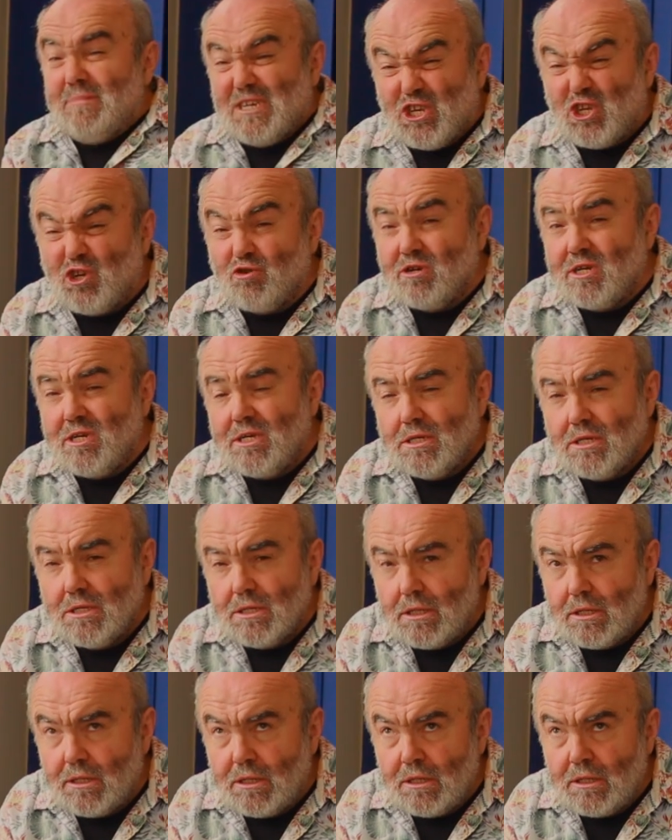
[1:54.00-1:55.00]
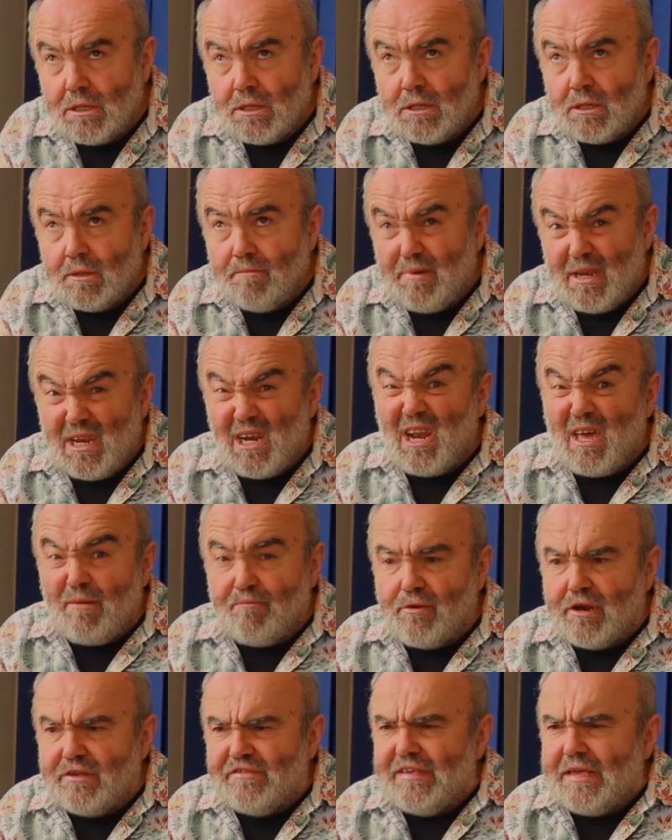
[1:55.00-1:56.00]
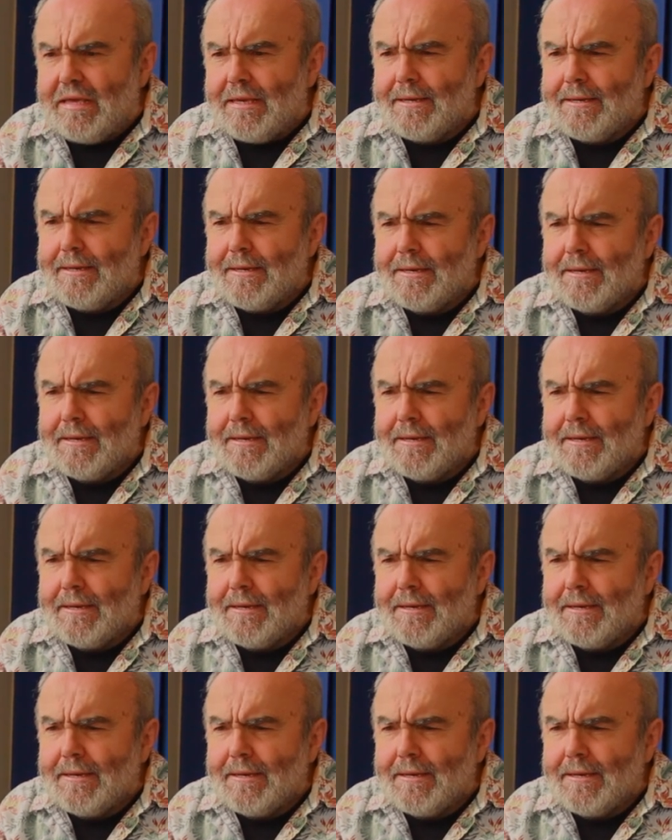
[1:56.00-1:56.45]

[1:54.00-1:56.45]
mystery, a bit of leprosy,